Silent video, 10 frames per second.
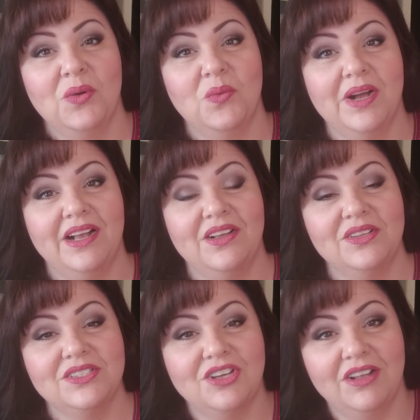
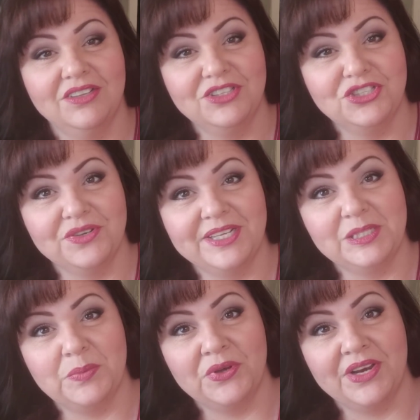Well, Dollar Tree
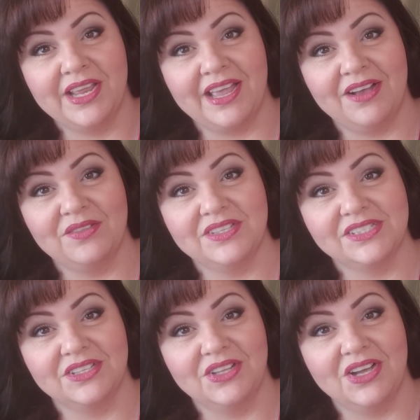is putting out the
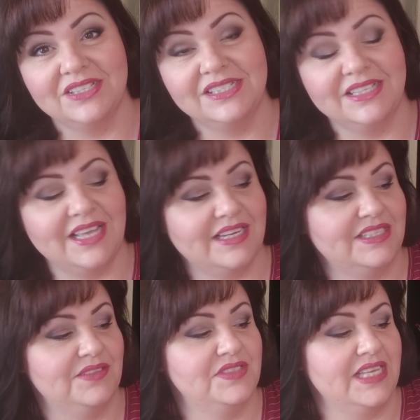Salon
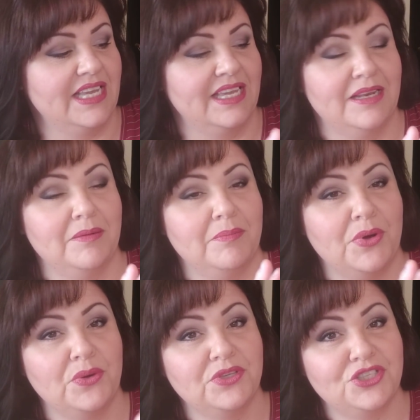Selectives in
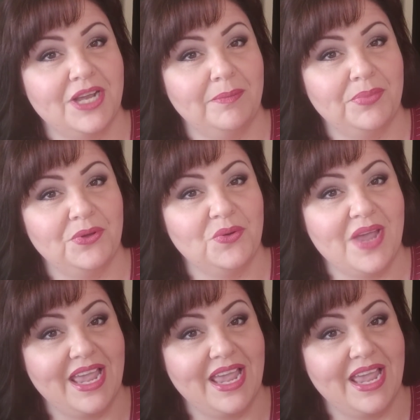both shampoo